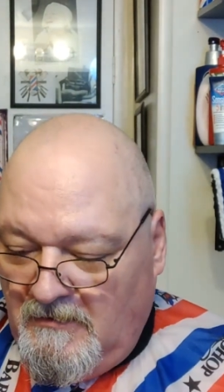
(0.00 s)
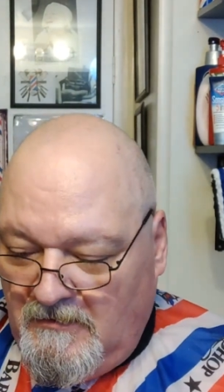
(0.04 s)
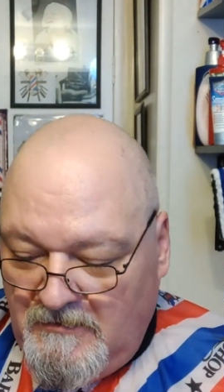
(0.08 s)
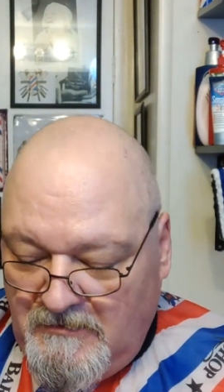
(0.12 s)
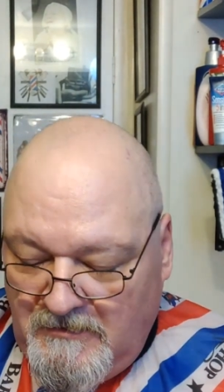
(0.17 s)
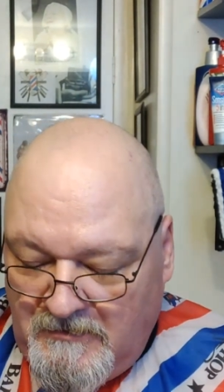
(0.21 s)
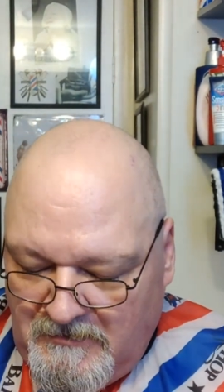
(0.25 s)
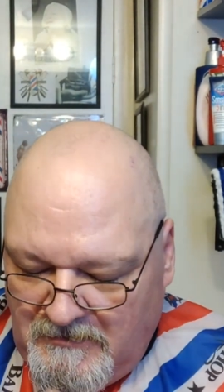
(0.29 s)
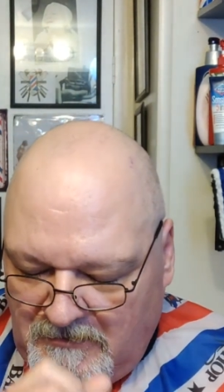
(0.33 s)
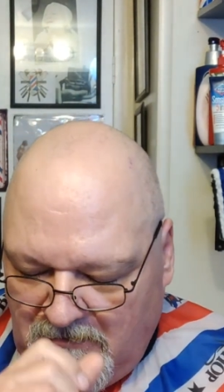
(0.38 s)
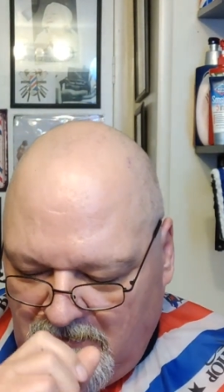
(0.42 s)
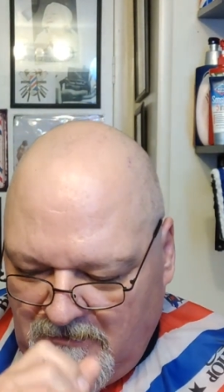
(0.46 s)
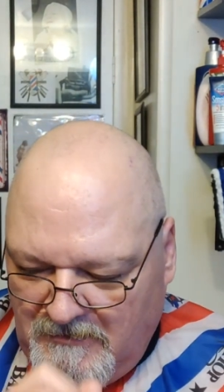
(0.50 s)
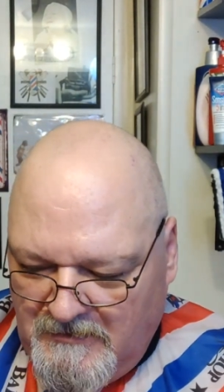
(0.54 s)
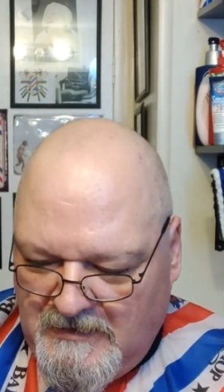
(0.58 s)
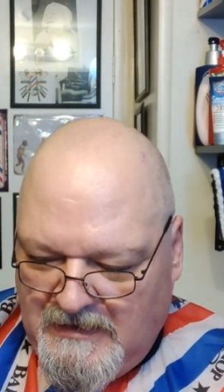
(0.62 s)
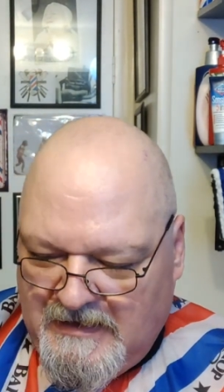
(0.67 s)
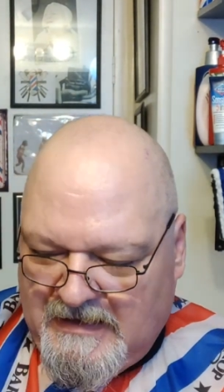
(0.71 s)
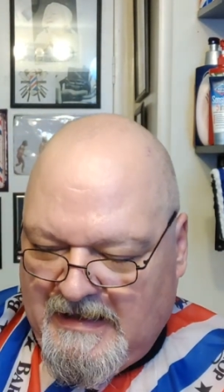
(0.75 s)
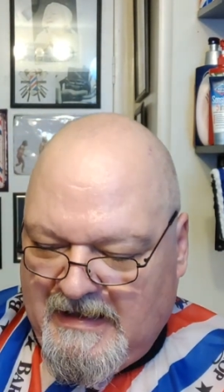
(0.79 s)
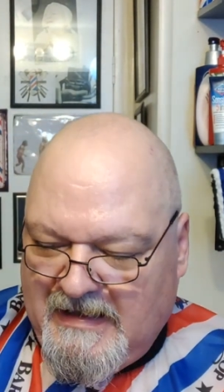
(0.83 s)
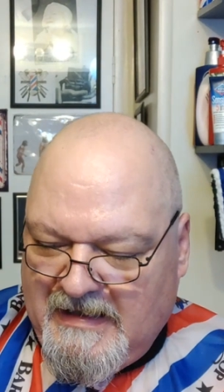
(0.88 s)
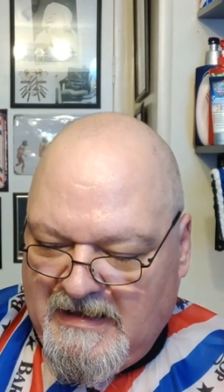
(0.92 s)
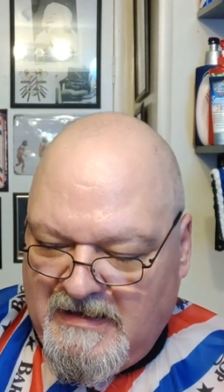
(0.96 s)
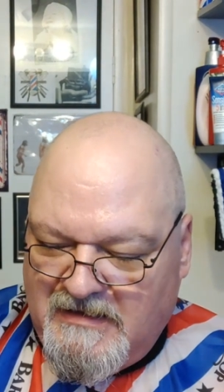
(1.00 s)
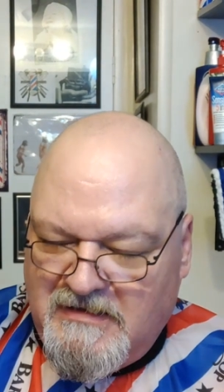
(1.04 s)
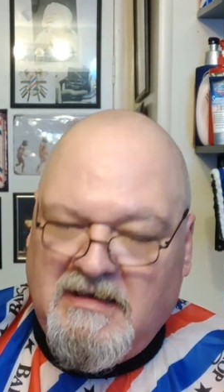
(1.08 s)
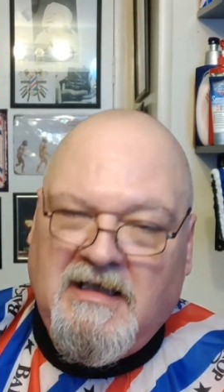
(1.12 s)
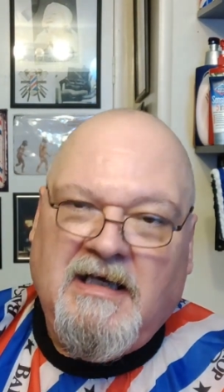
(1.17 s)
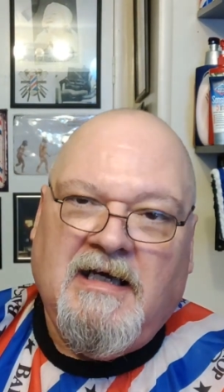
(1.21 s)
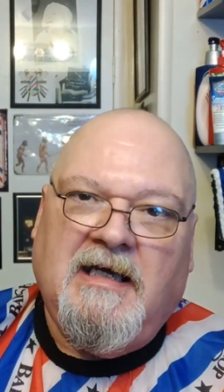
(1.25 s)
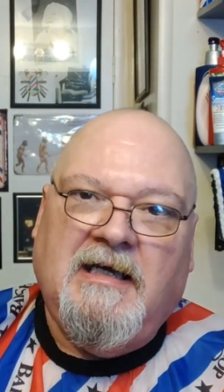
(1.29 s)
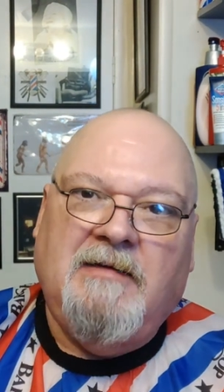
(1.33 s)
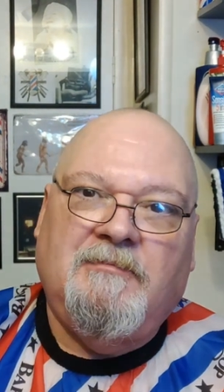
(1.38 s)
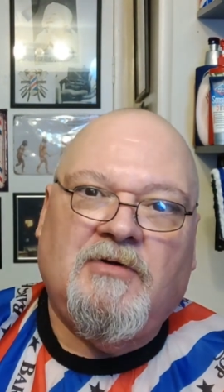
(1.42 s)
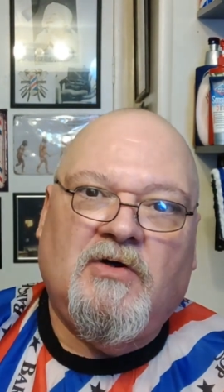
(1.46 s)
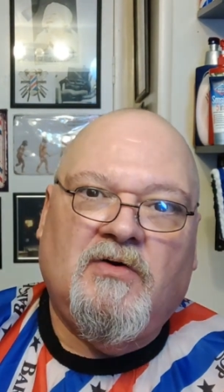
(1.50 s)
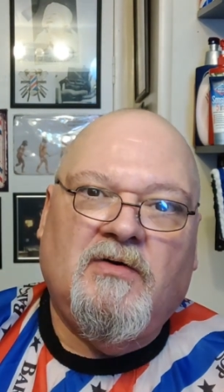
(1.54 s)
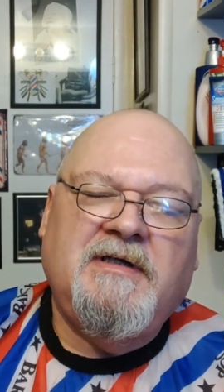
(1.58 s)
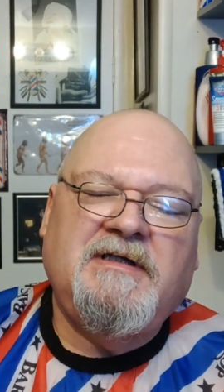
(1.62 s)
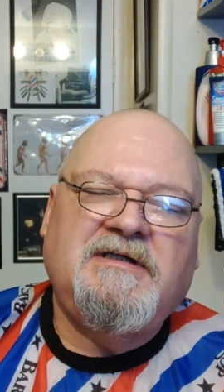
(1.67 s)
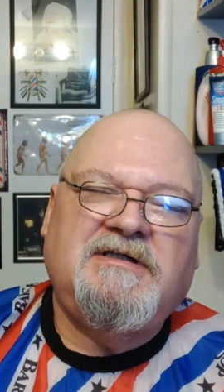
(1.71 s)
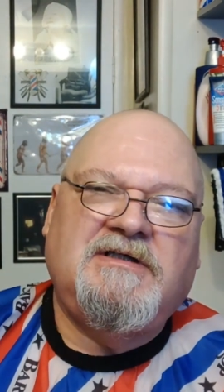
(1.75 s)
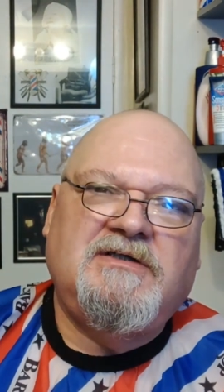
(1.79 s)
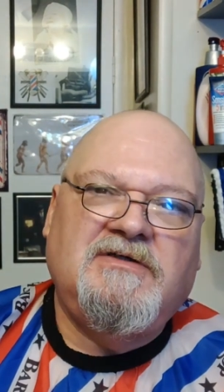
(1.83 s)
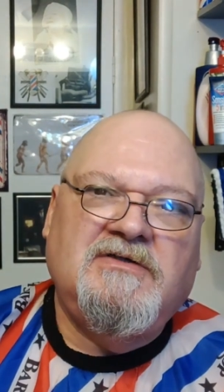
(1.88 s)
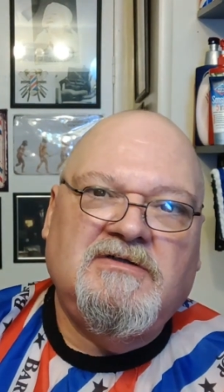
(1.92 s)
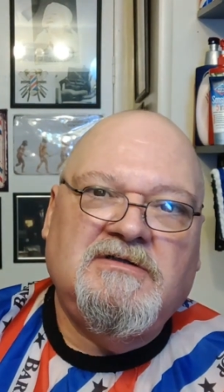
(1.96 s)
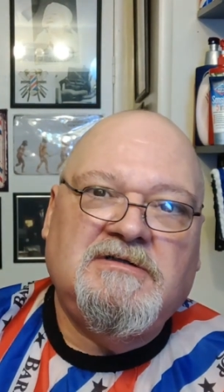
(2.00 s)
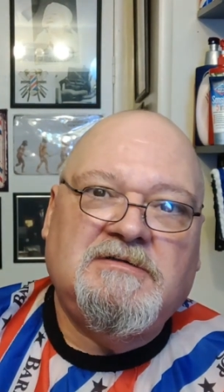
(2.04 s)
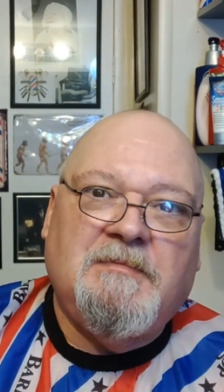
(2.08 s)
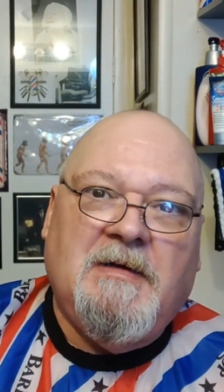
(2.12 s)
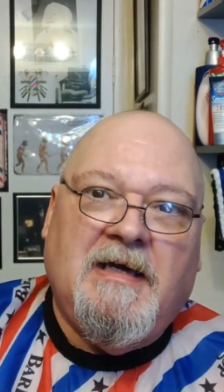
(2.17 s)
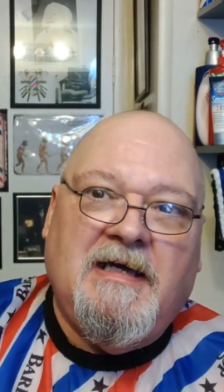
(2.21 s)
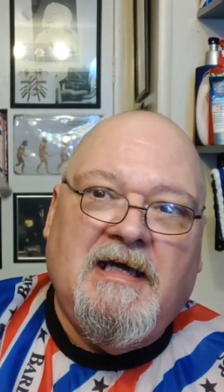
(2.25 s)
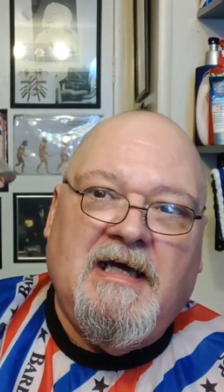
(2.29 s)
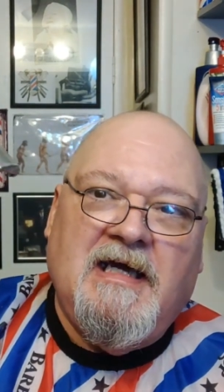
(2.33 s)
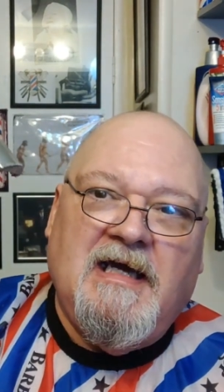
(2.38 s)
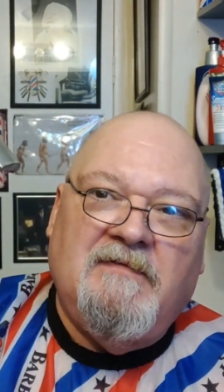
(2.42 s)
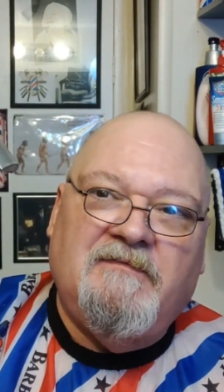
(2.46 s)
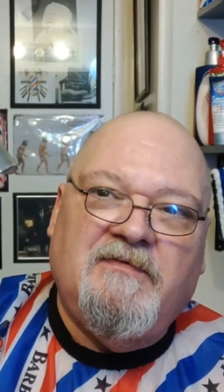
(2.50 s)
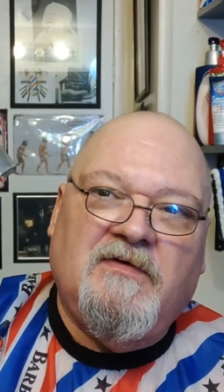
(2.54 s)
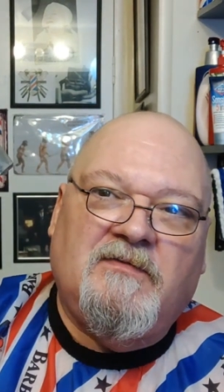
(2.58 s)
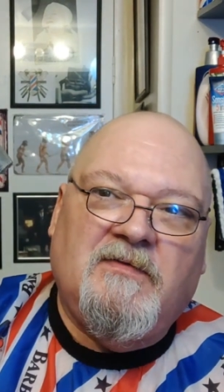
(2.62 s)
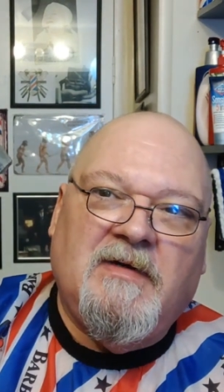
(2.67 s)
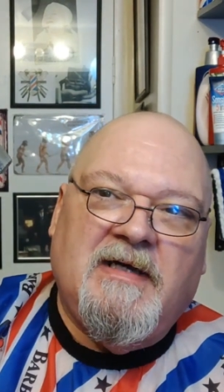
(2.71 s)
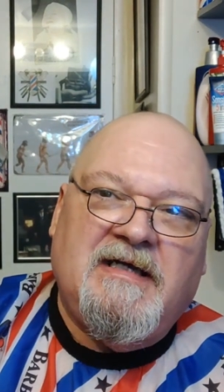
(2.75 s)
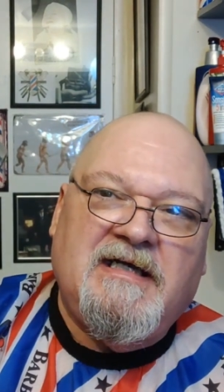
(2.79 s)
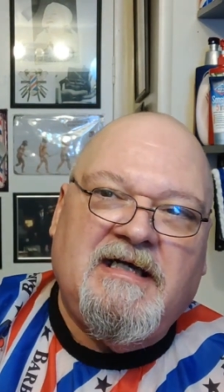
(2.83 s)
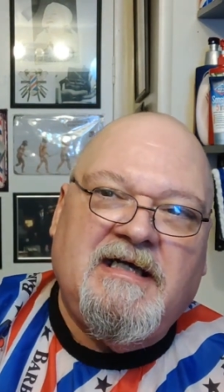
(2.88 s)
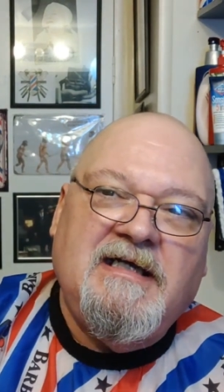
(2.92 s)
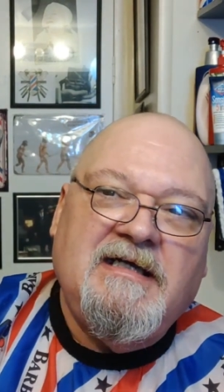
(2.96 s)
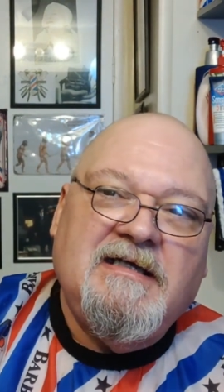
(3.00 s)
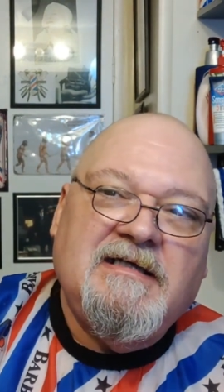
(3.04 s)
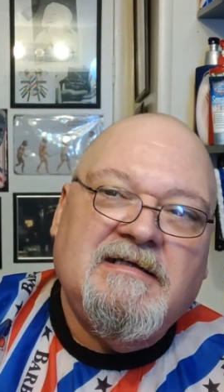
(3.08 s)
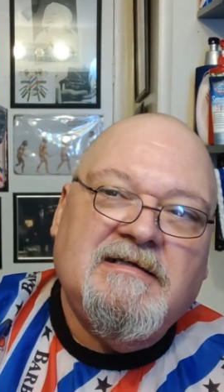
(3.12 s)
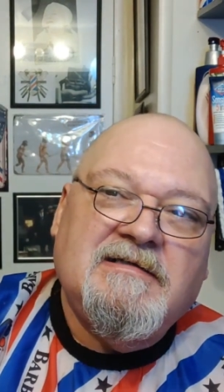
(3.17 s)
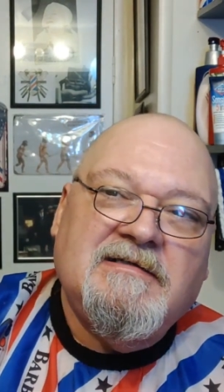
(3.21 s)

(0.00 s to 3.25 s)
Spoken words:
And I'm going to use my Ever Ready